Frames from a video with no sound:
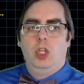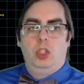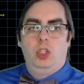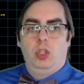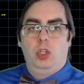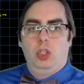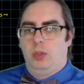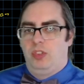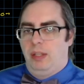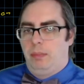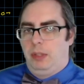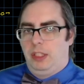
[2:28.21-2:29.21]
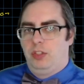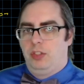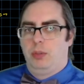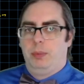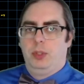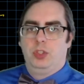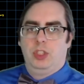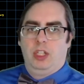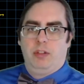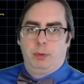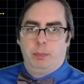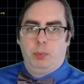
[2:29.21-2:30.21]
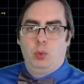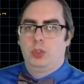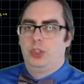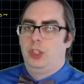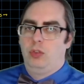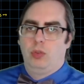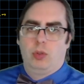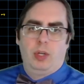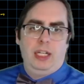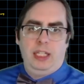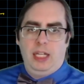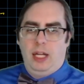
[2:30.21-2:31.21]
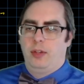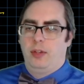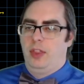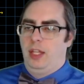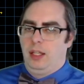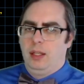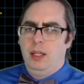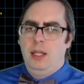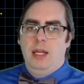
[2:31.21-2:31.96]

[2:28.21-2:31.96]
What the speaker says: You can do a sampling distribution of proportions or any other thing,